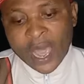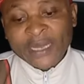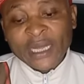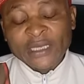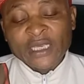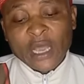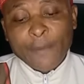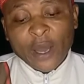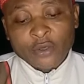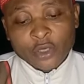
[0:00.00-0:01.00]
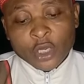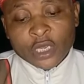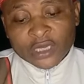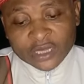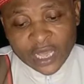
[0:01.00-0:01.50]
and that is about
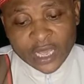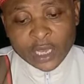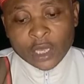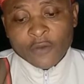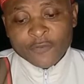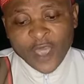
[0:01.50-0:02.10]
the